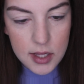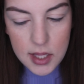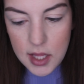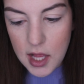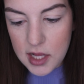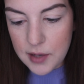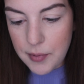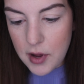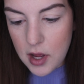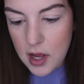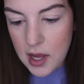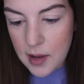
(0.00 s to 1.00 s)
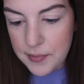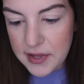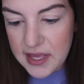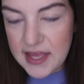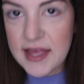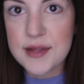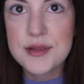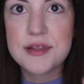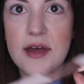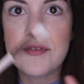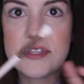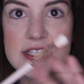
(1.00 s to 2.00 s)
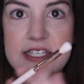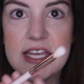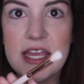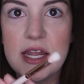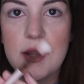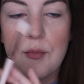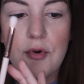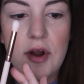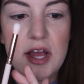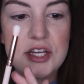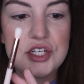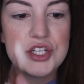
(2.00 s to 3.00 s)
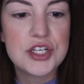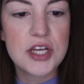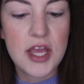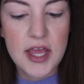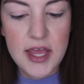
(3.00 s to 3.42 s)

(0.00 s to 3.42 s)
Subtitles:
ColourPop E17 brush.